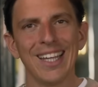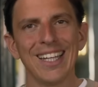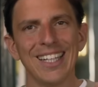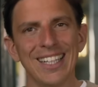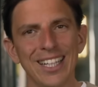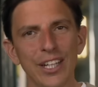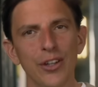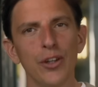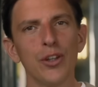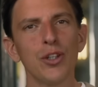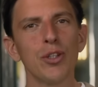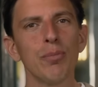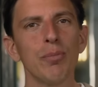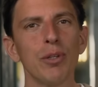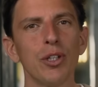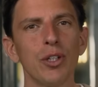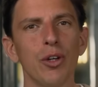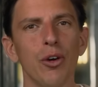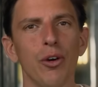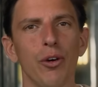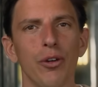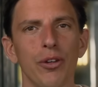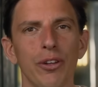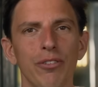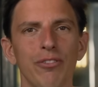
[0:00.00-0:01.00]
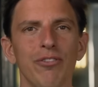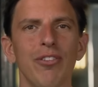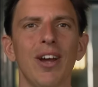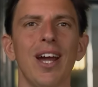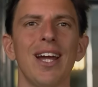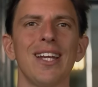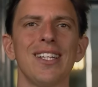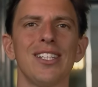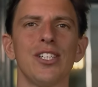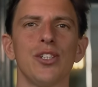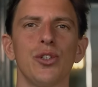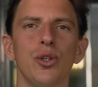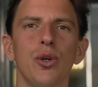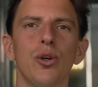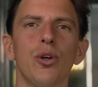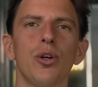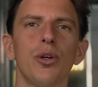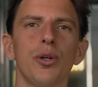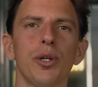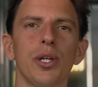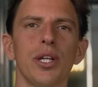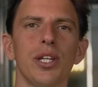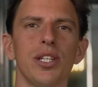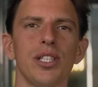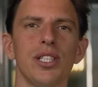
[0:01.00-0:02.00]
The ultimate goal defines your
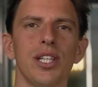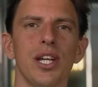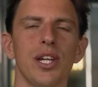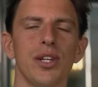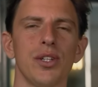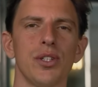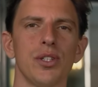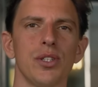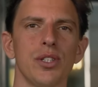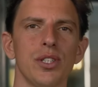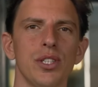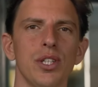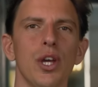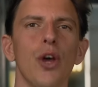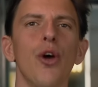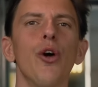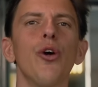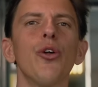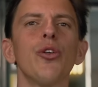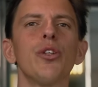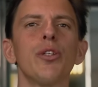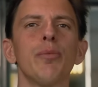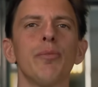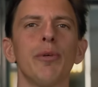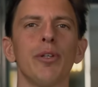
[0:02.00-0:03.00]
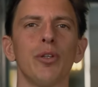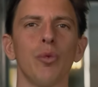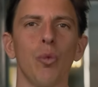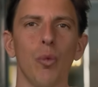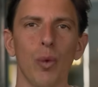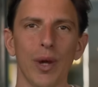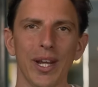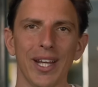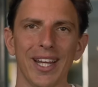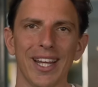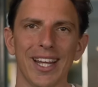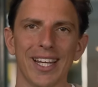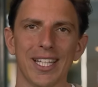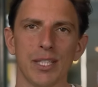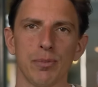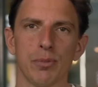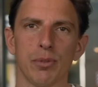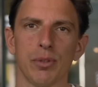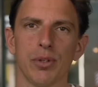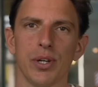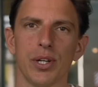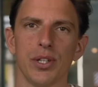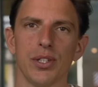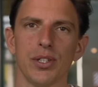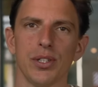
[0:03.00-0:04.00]
organization's ultimate winning
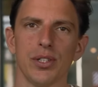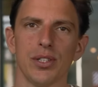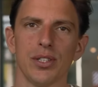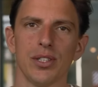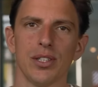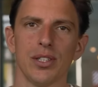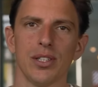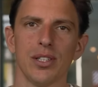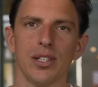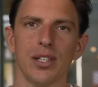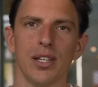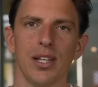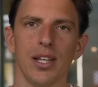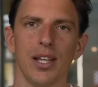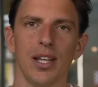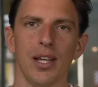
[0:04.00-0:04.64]
aspirations,